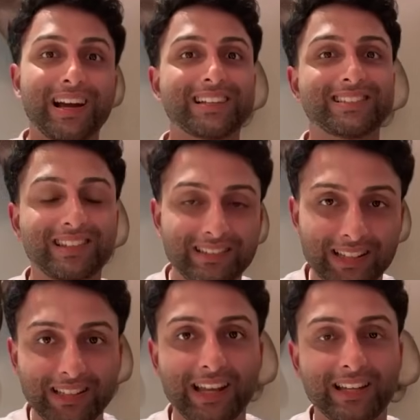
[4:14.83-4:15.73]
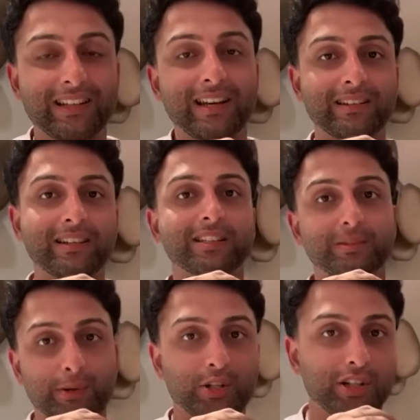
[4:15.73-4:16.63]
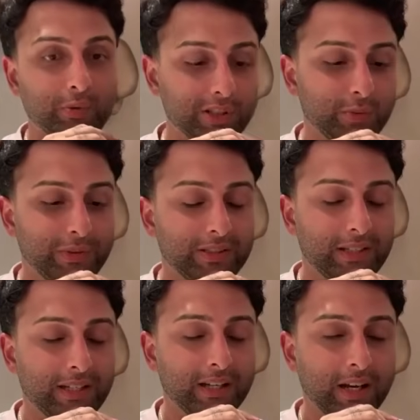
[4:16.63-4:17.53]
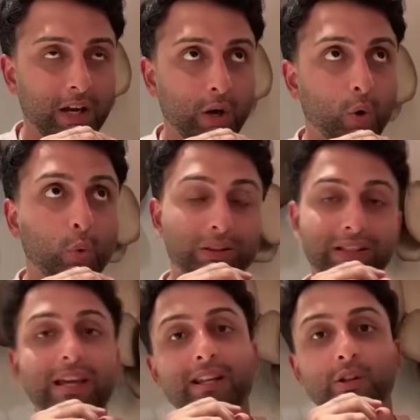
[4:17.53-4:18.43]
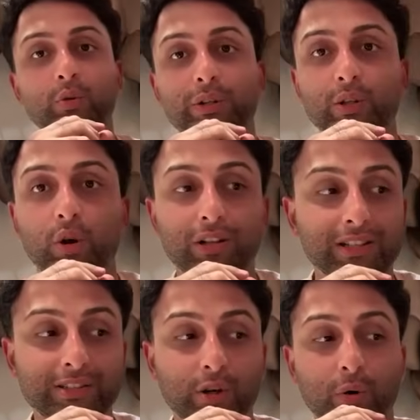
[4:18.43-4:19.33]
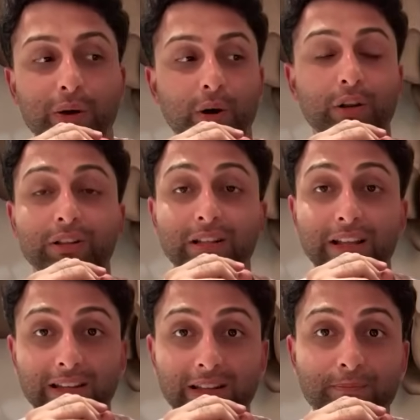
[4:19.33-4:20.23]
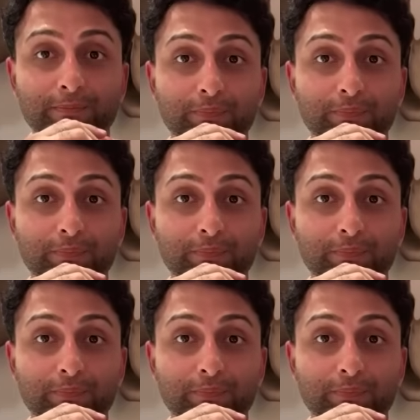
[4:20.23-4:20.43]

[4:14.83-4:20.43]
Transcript: I still think they can get there, especially once we see what they can do with Colin Sakawe on the lineup.